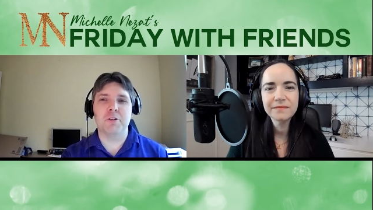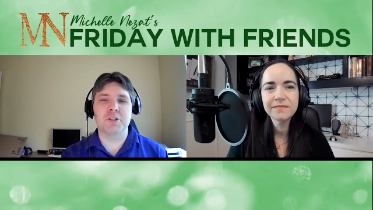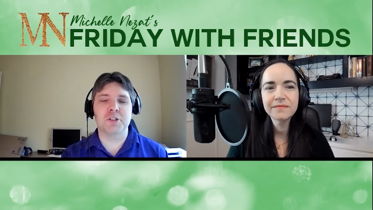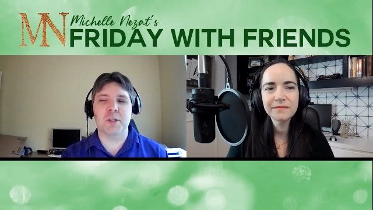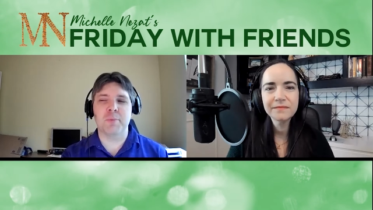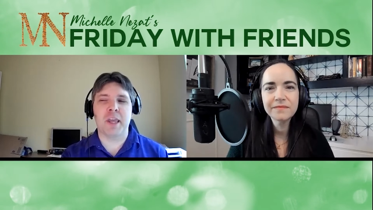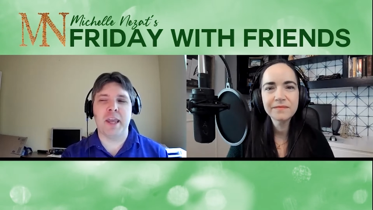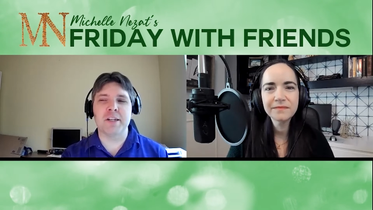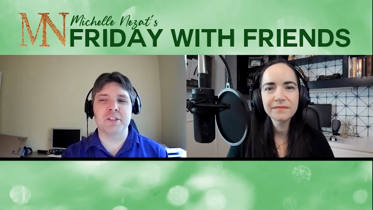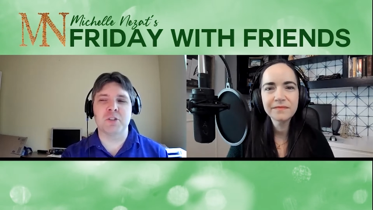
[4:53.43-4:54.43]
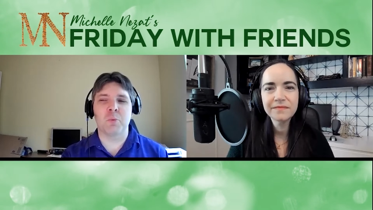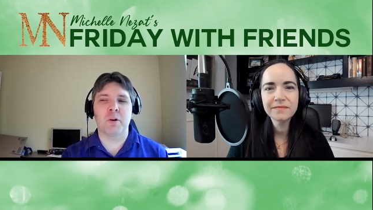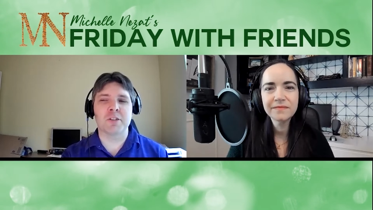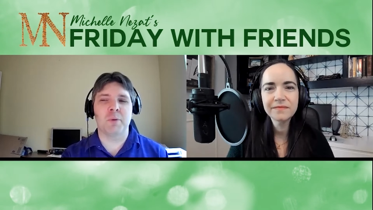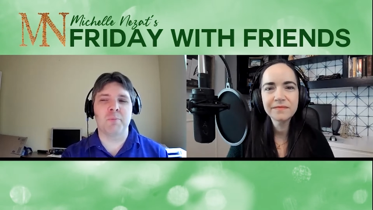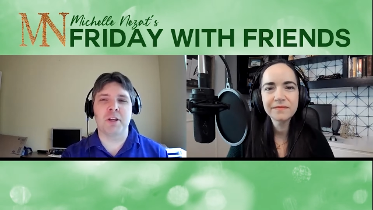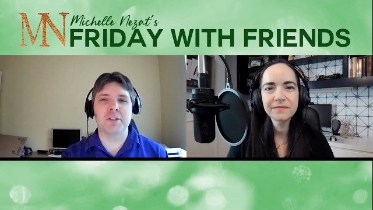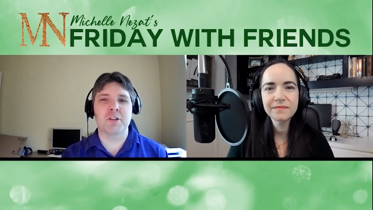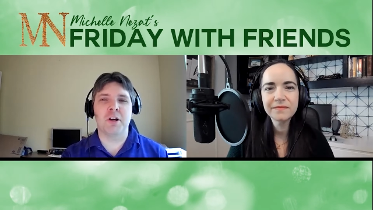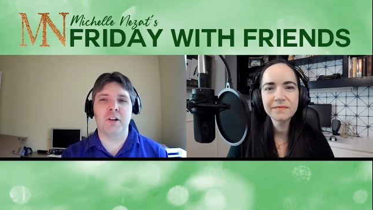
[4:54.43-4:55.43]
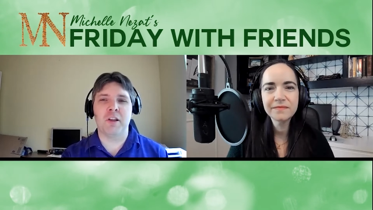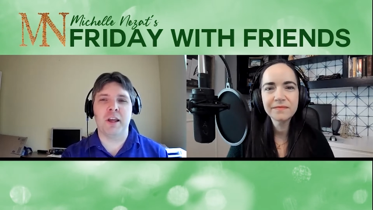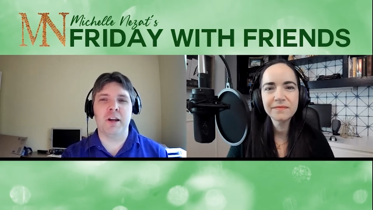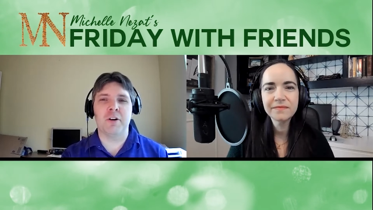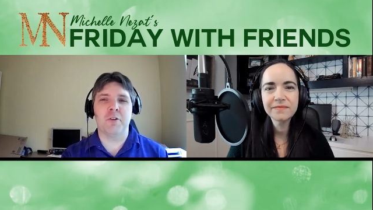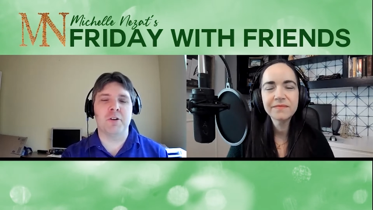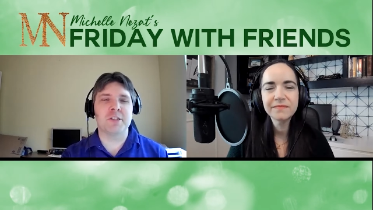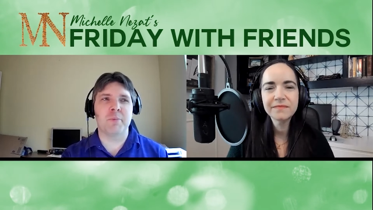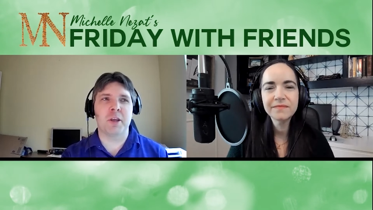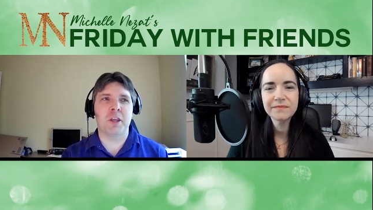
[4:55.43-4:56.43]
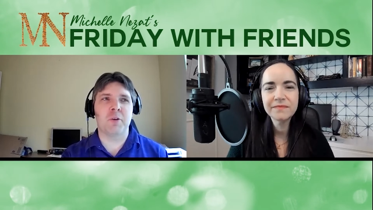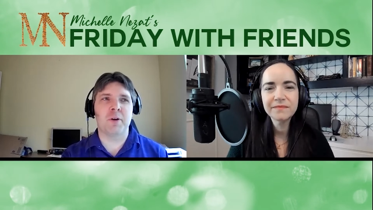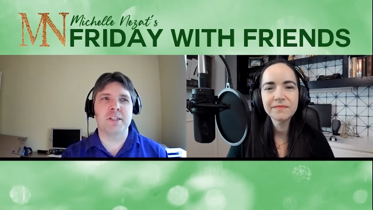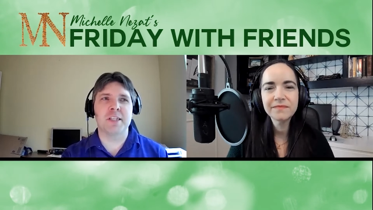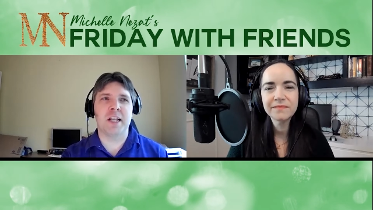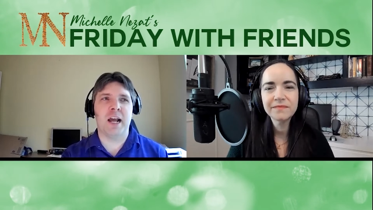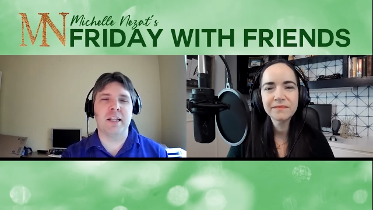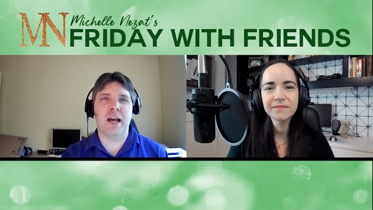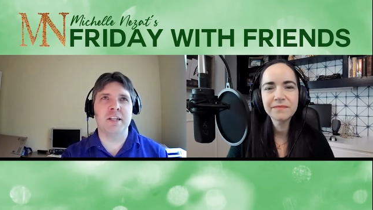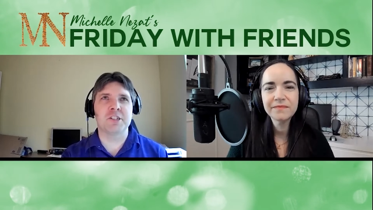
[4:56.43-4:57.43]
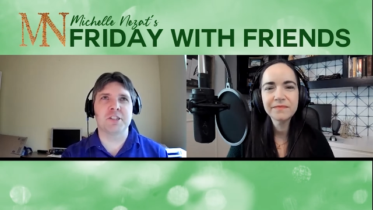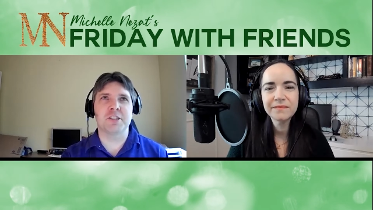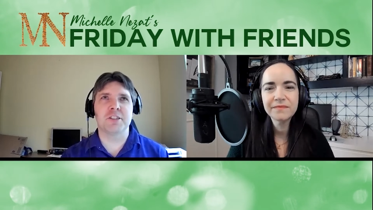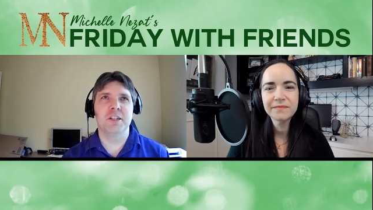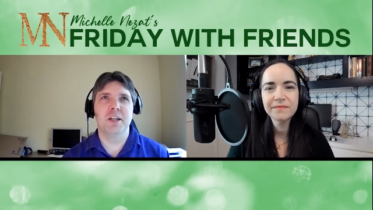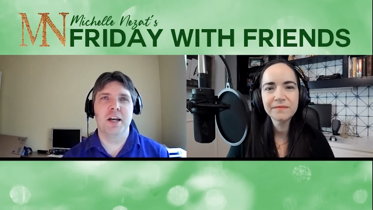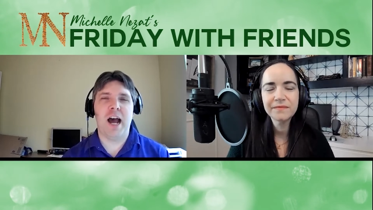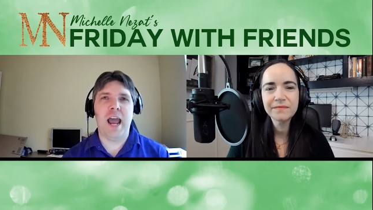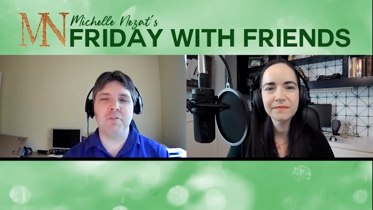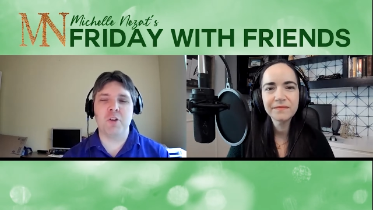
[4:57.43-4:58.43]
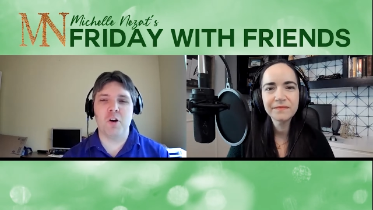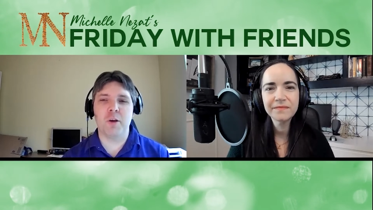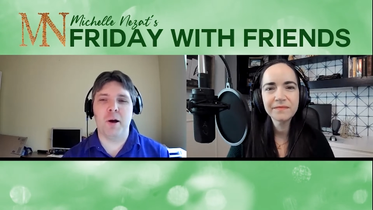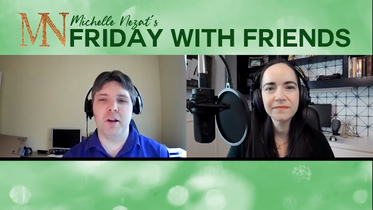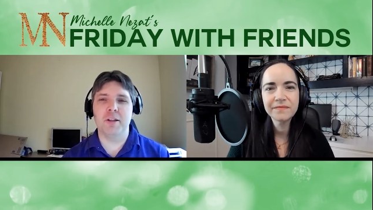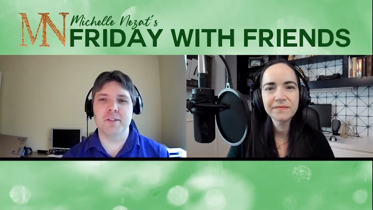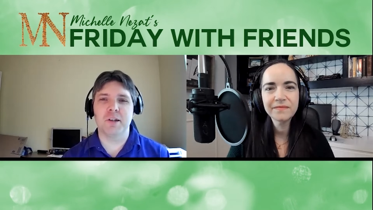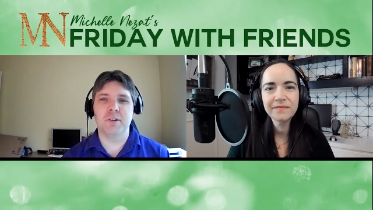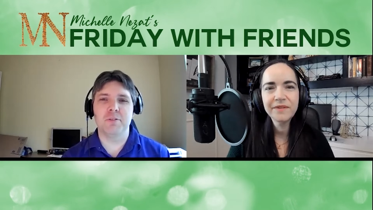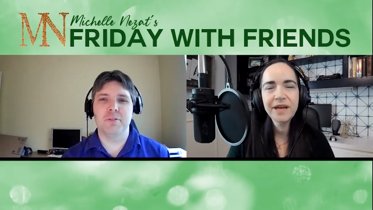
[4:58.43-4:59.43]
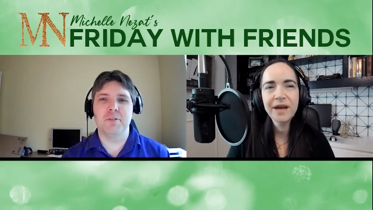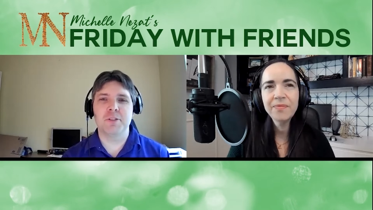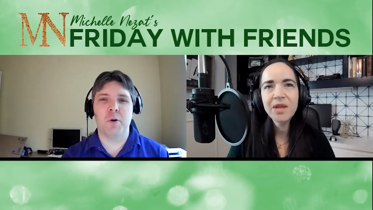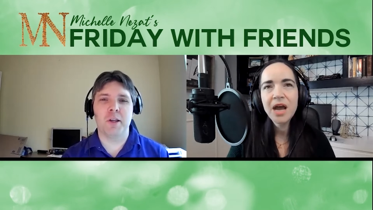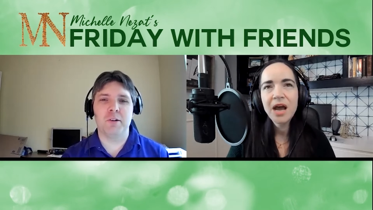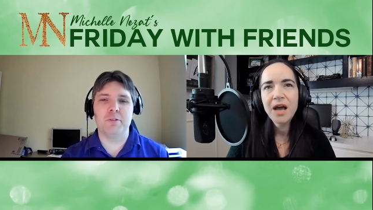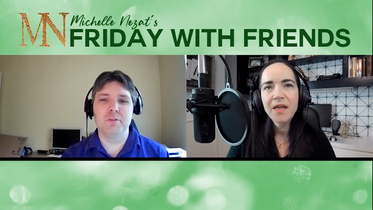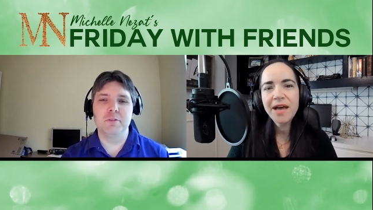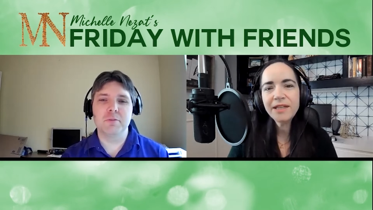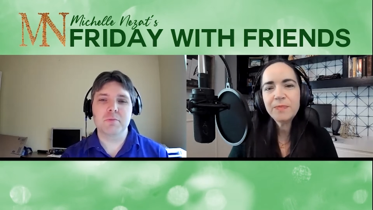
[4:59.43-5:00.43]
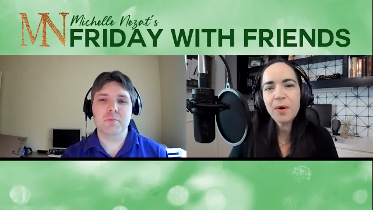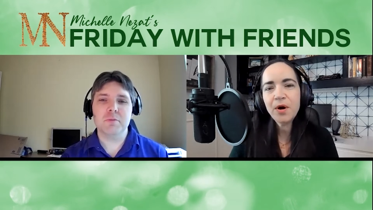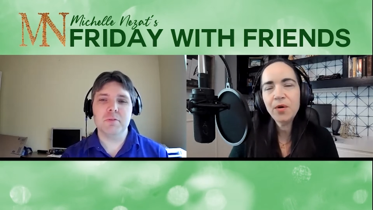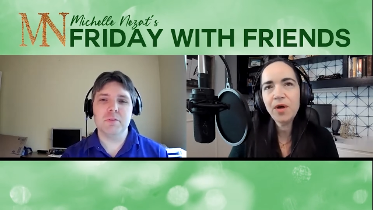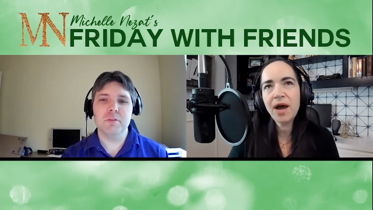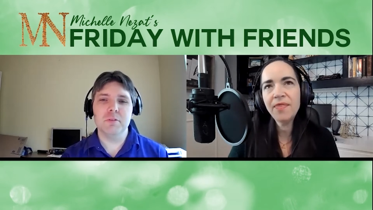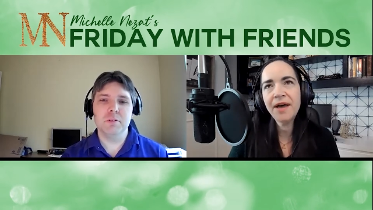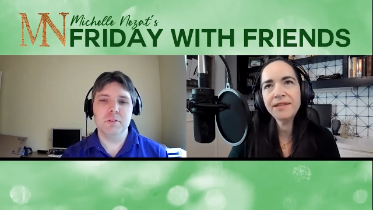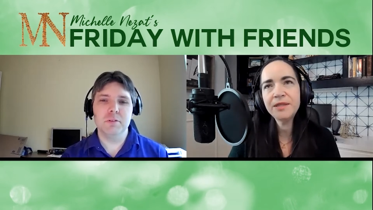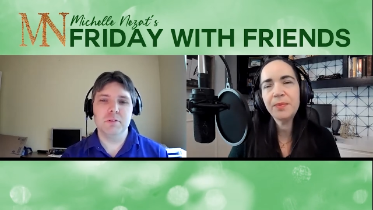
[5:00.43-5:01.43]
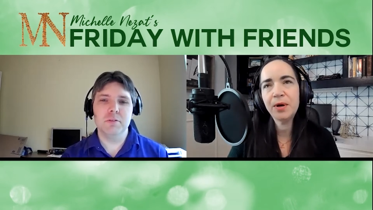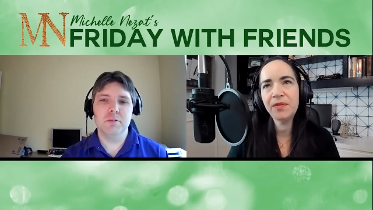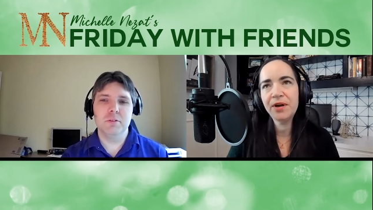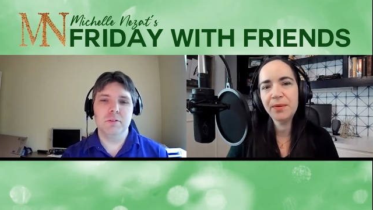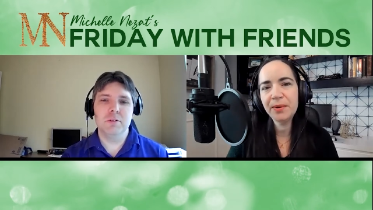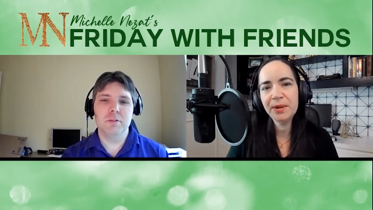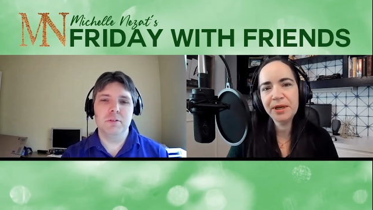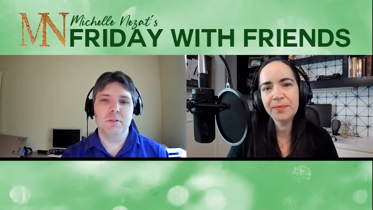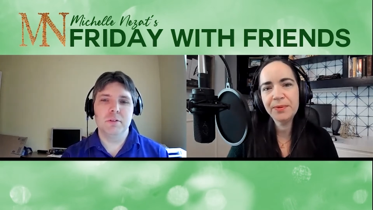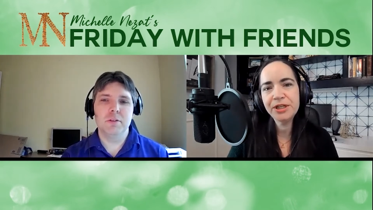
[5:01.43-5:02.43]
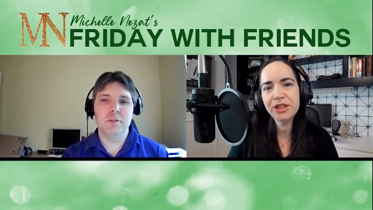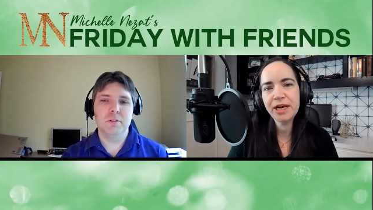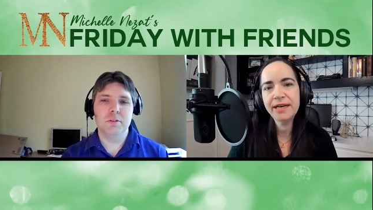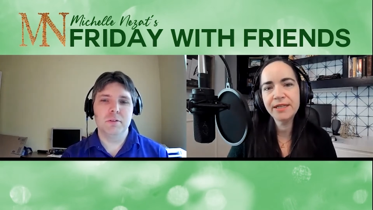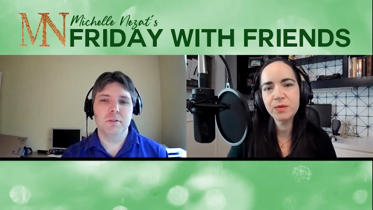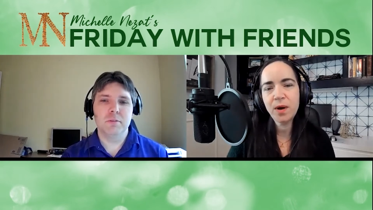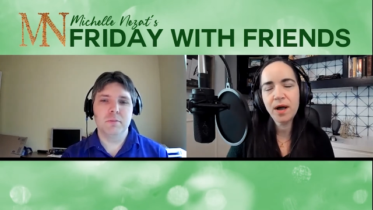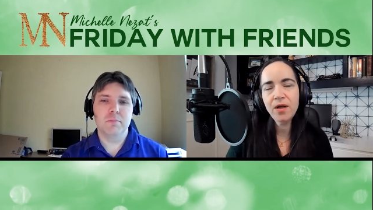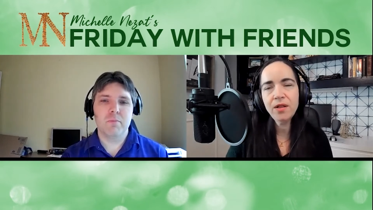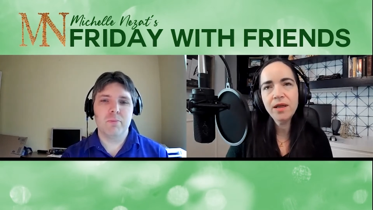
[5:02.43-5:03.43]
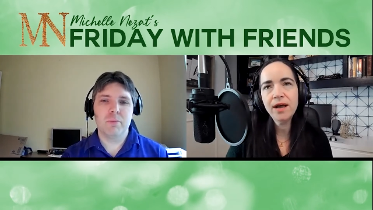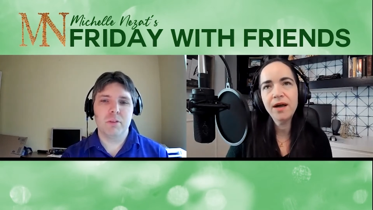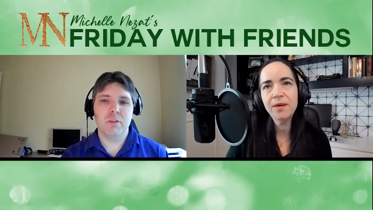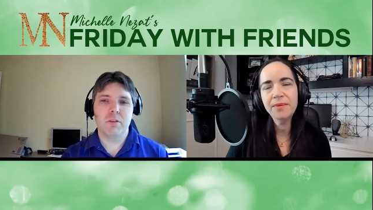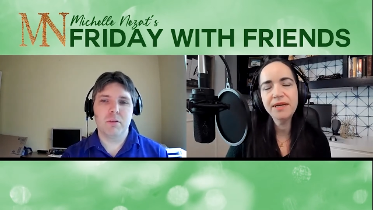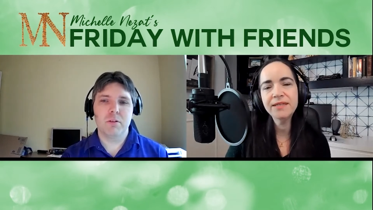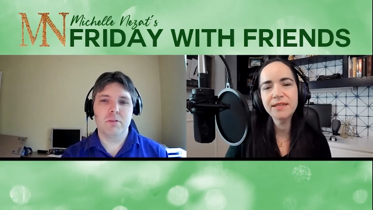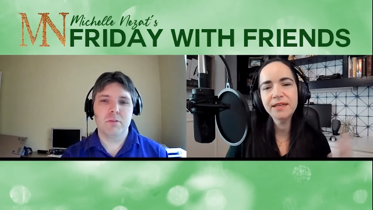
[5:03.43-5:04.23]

Speaker 1: just some occasions where something is unclear or it's ambiguous, and I have to talk about it. So
Speaker 2: I do. That's the part that I really appreciate as well, because